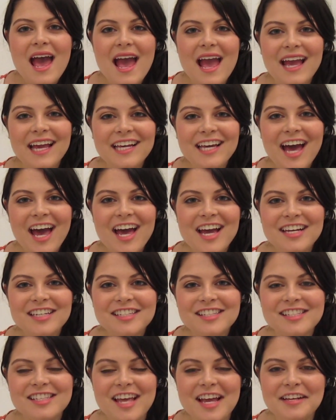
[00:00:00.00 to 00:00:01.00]
Hey
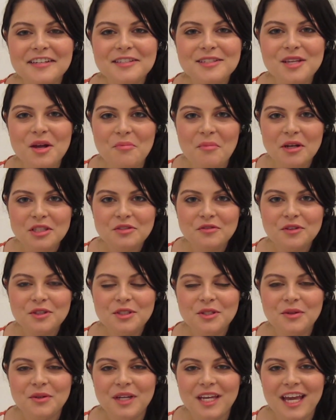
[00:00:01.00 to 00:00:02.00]
guys, thanks so much for
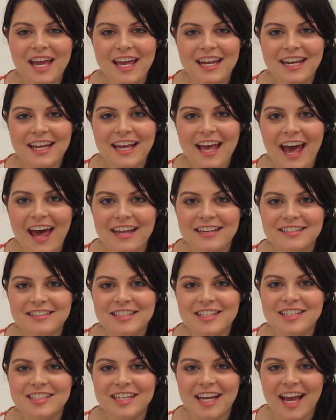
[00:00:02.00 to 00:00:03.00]
tuning in again
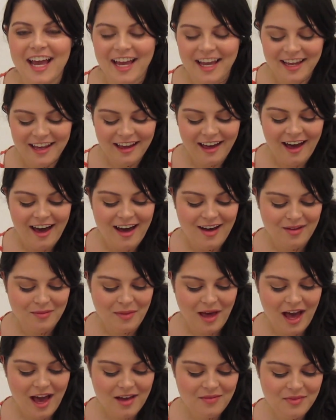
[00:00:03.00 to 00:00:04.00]
today.
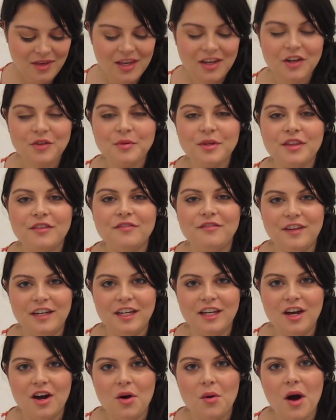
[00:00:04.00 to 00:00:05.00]
I'm here with a
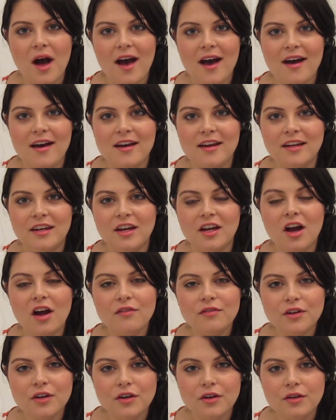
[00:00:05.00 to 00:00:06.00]
video on
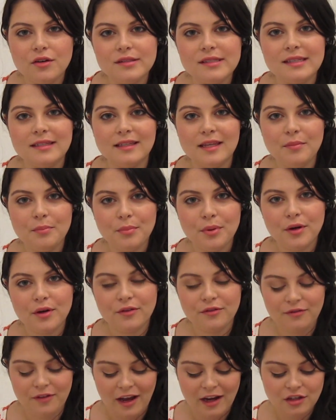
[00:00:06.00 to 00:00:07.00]
CoverGirl's Lip
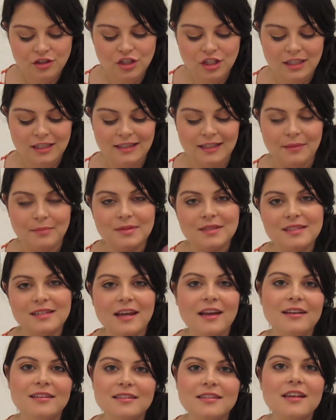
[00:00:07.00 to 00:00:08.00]
Perfection
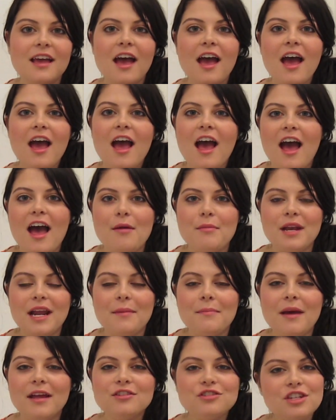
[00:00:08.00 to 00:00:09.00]
lipsticks. And
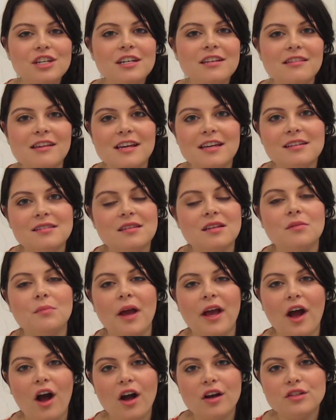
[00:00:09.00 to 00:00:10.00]
I mentioned these in
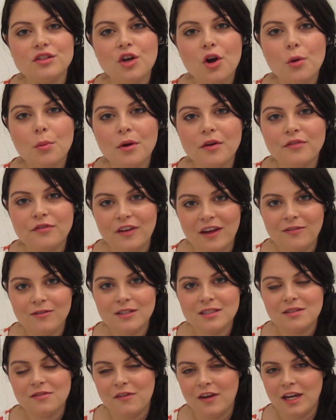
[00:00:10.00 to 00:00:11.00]
my October
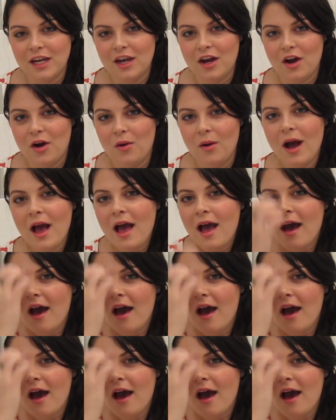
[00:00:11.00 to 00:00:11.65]
favorites video.